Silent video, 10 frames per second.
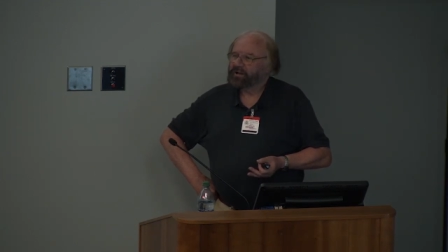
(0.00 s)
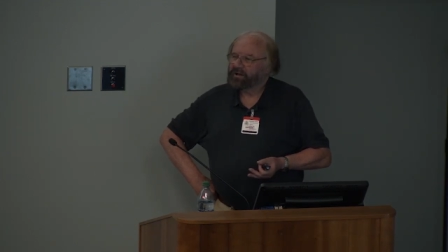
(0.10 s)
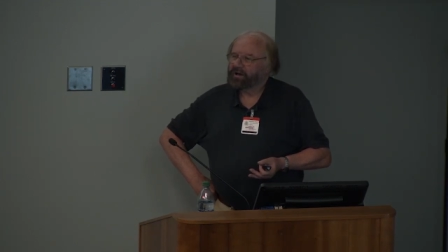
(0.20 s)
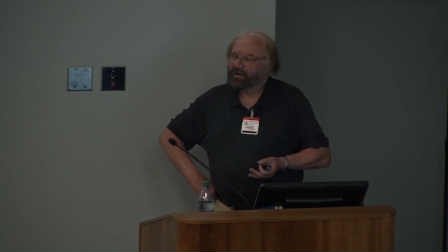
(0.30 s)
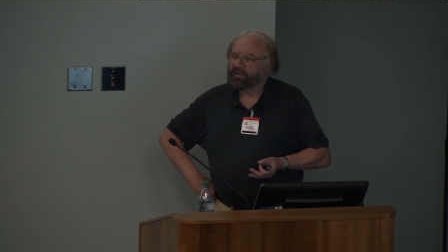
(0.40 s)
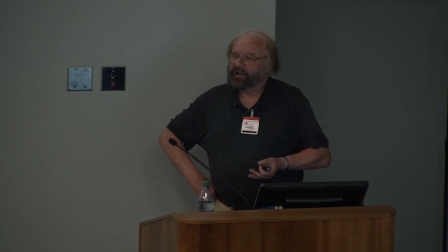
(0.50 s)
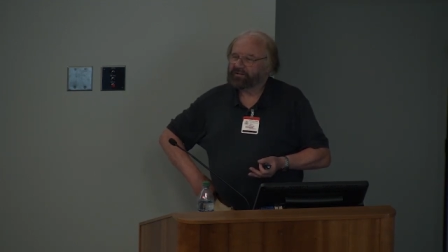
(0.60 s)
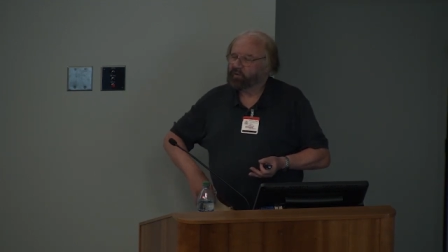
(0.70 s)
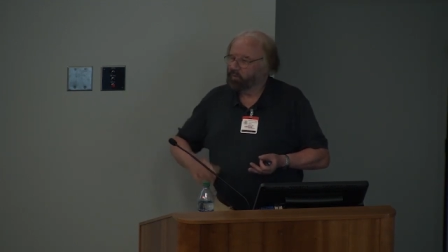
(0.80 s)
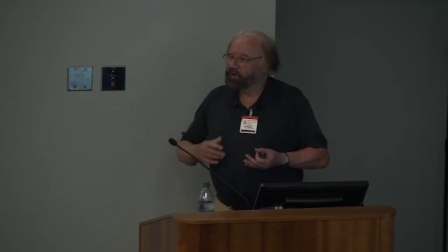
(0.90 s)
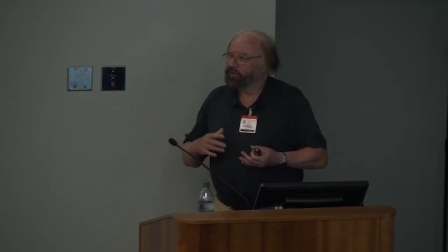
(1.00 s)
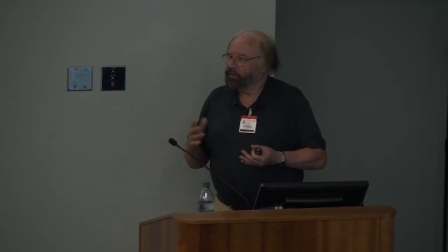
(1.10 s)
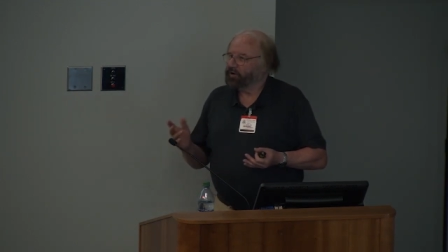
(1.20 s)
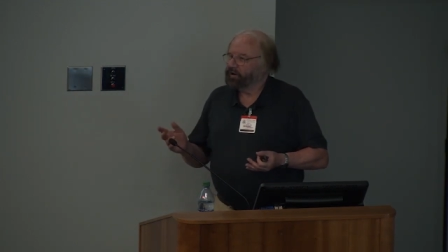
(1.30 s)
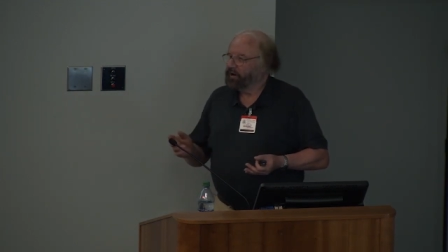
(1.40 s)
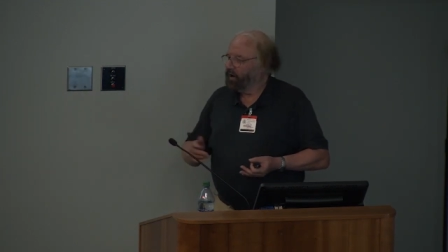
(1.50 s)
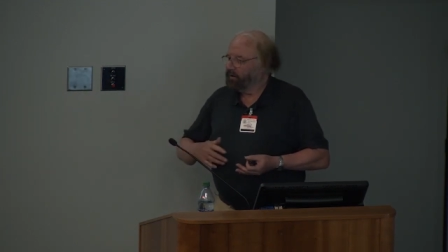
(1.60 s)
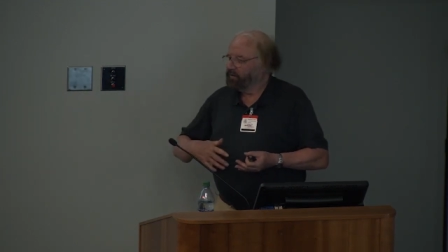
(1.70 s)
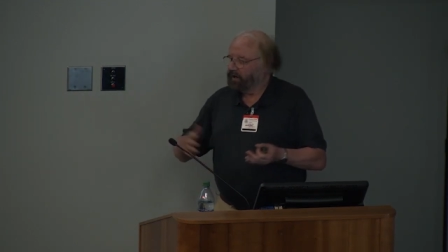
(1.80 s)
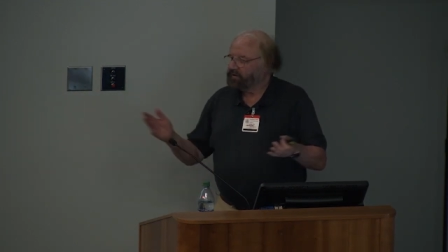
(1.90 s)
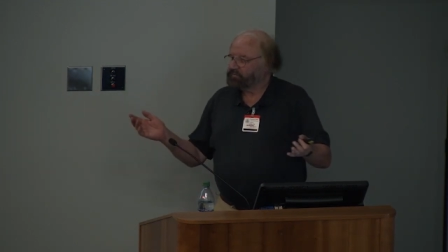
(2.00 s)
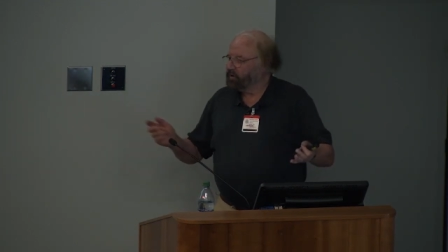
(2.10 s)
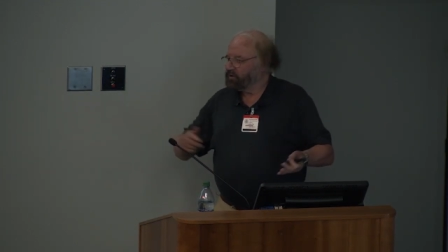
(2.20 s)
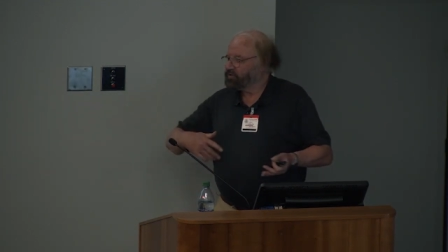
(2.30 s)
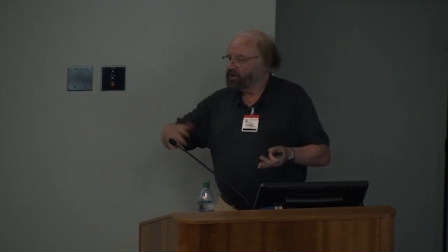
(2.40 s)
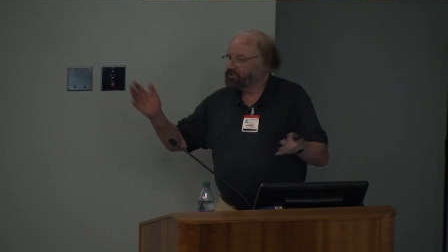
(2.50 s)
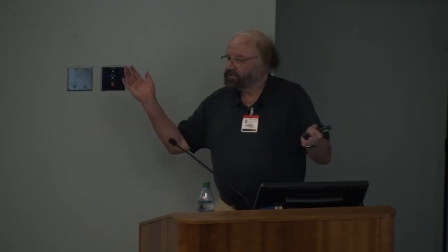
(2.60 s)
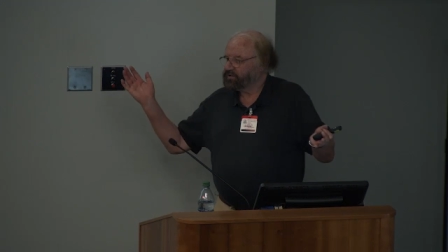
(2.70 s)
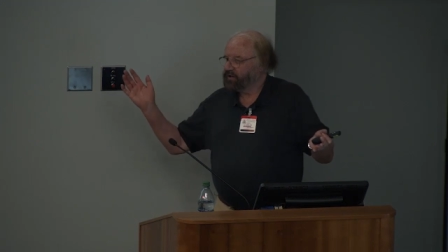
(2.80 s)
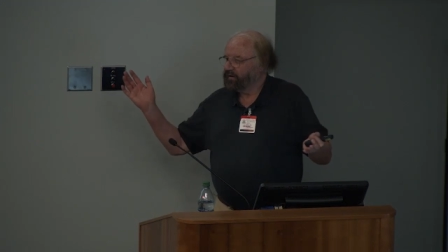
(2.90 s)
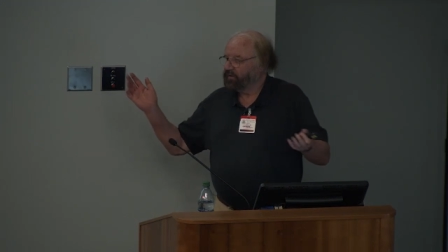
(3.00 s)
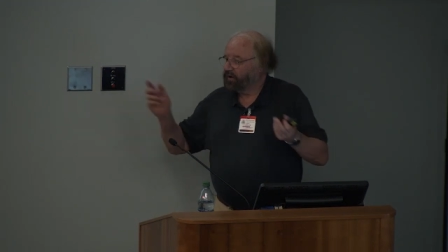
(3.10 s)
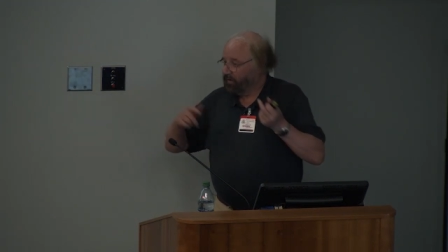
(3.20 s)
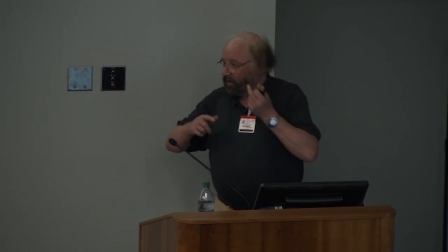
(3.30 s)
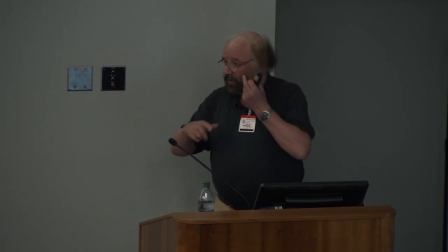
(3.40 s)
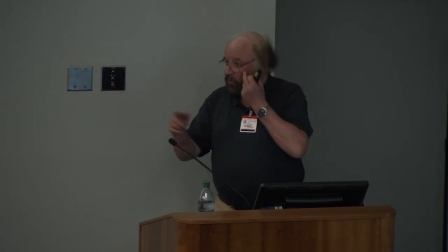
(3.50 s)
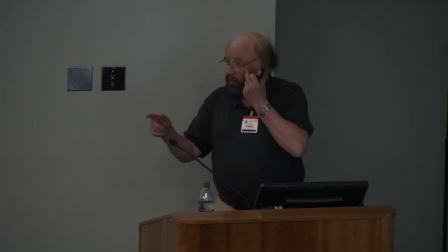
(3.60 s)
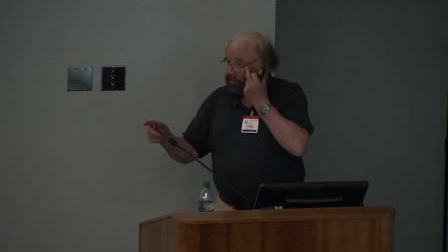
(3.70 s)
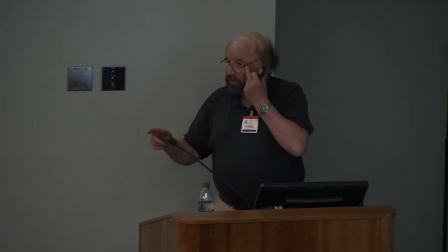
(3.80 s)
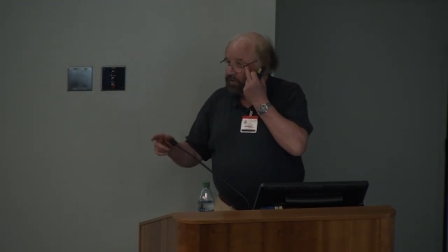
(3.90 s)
Yeah, that's what we thought, and, and, native speaker judges gave it in that order.